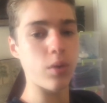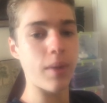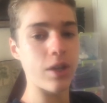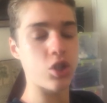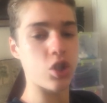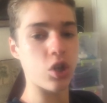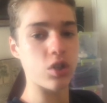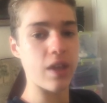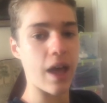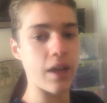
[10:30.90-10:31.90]
we made
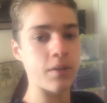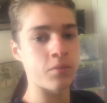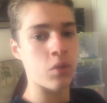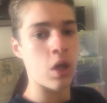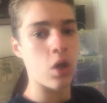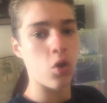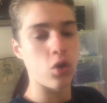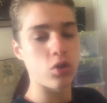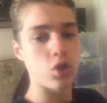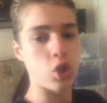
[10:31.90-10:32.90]
sure that
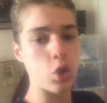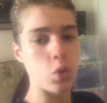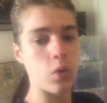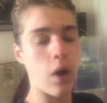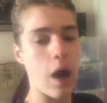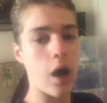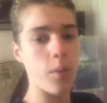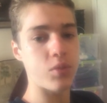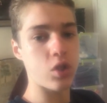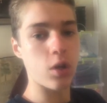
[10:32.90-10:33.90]
to
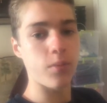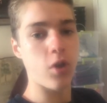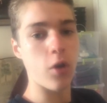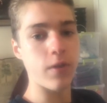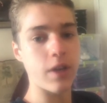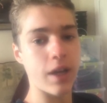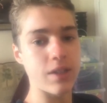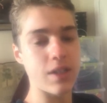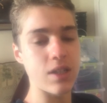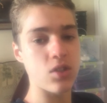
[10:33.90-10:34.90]
observe
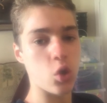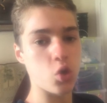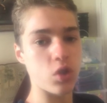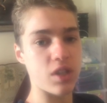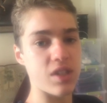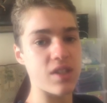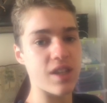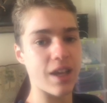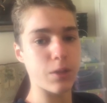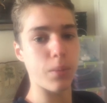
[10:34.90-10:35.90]
COVID-19 social
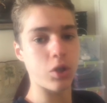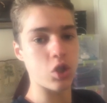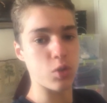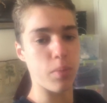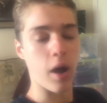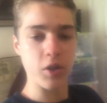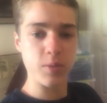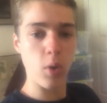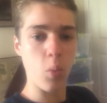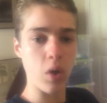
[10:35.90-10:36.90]
distancing as much as
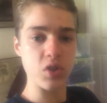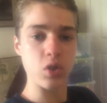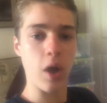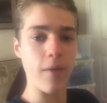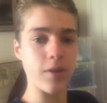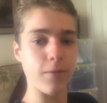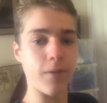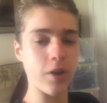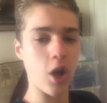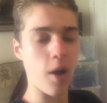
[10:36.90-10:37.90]
possible while still
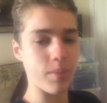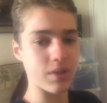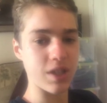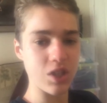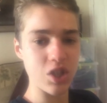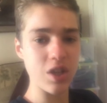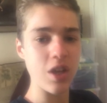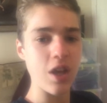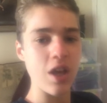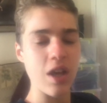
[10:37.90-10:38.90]
having a fun
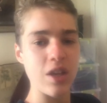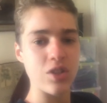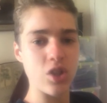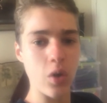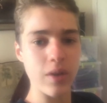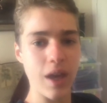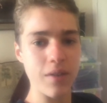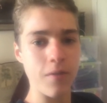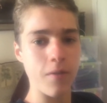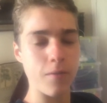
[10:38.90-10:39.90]
competition. So
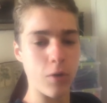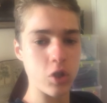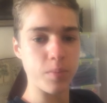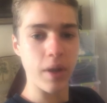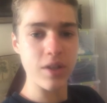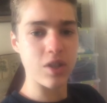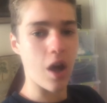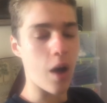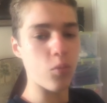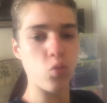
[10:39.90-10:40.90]
again, first
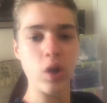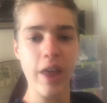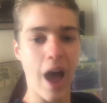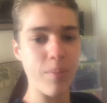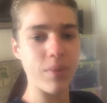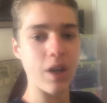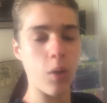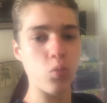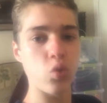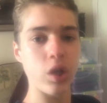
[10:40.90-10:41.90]
place, I'm really
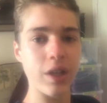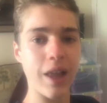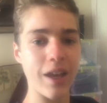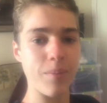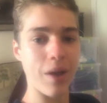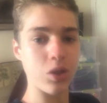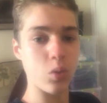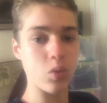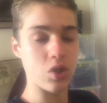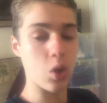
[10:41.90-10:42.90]
happy and I'm really glad
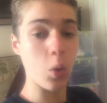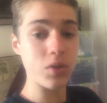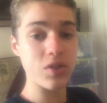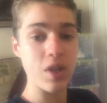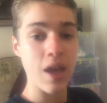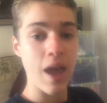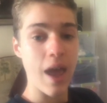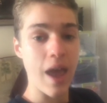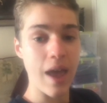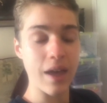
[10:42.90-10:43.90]
about the results.
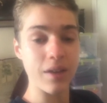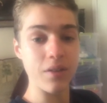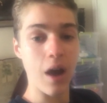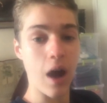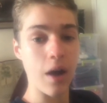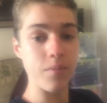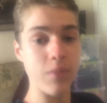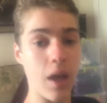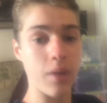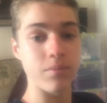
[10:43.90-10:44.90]
And
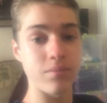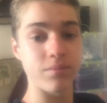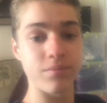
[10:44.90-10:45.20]
yeah.